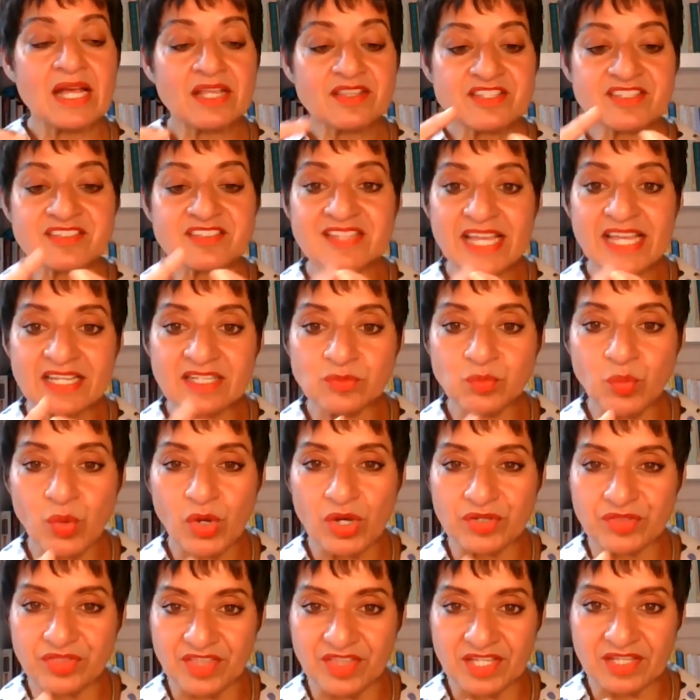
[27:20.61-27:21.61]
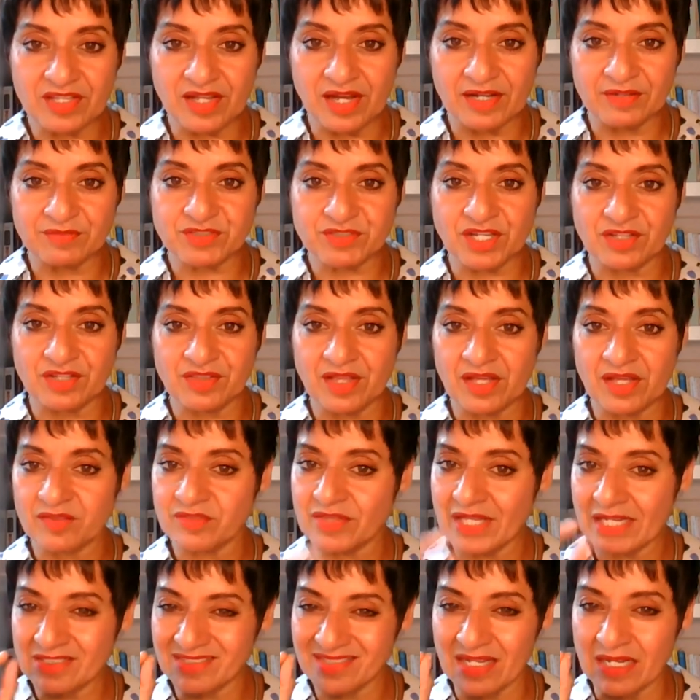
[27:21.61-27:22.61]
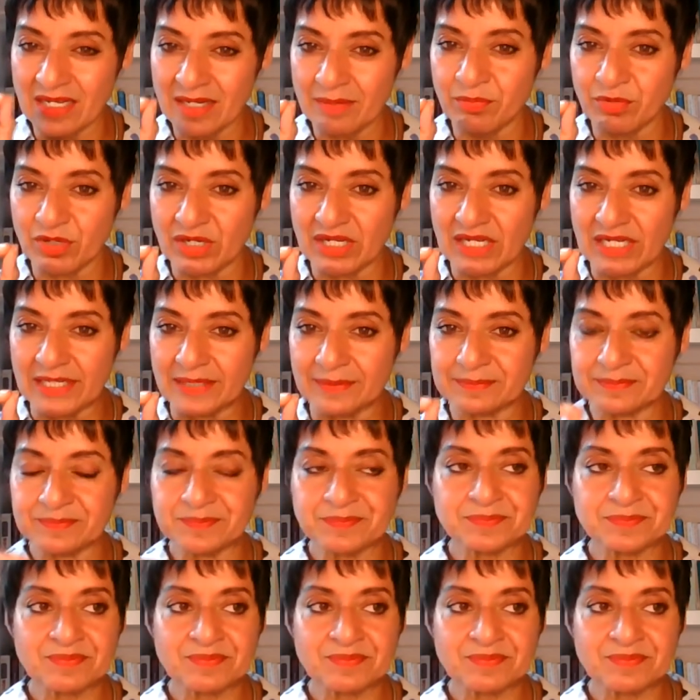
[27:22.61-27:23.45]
The second word thing that I've done that there deliberately